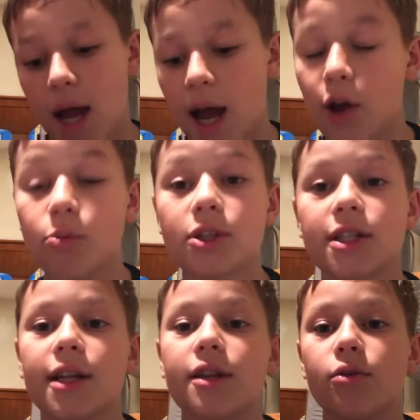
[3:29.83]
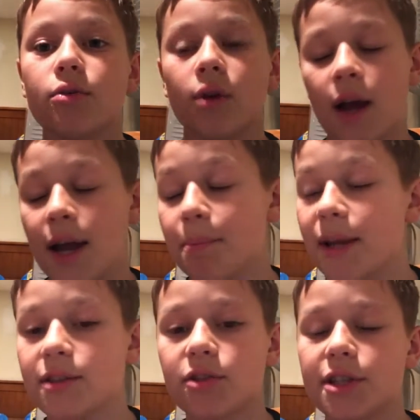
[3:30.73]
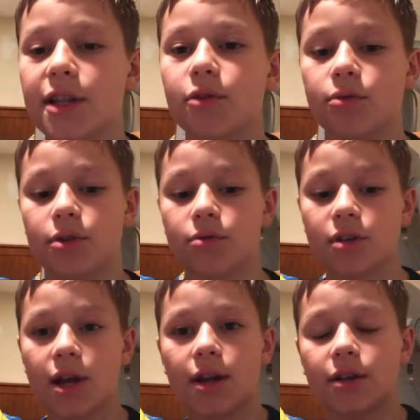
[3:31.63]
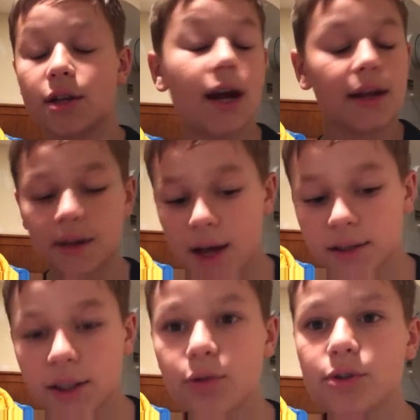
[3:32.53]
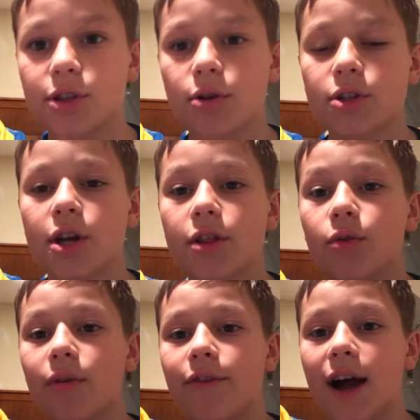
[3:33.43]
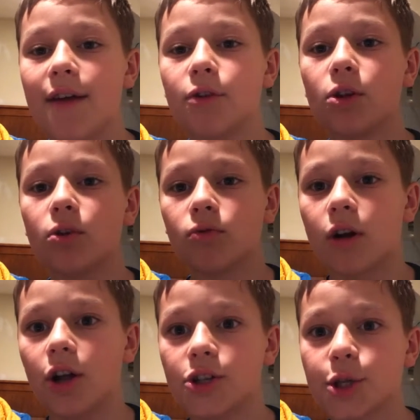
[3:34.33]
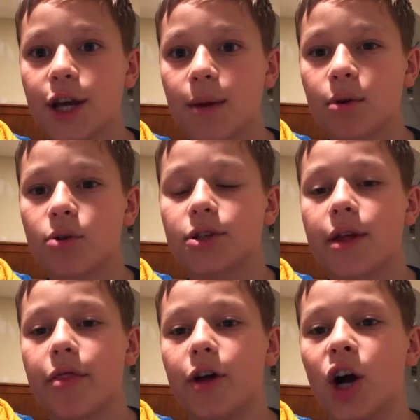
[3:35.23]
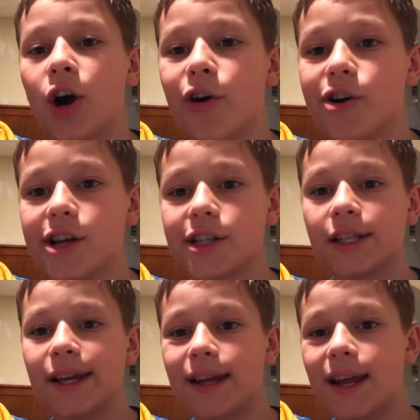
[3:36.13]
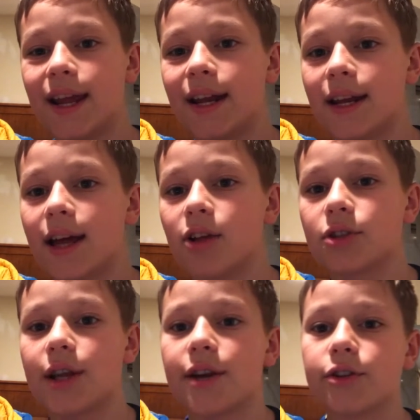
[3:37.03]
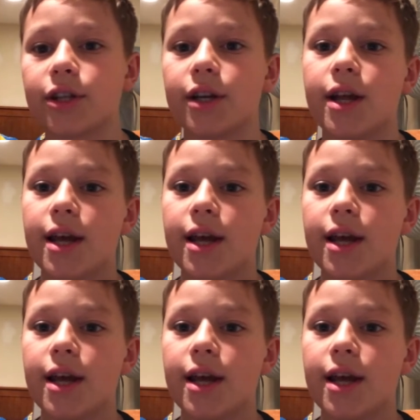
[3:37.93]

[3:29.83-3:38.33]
I basically said the Usos. Not the Usos. The Revival, Rollins and Ambrose, the Hardys, and Gallows and Anderson.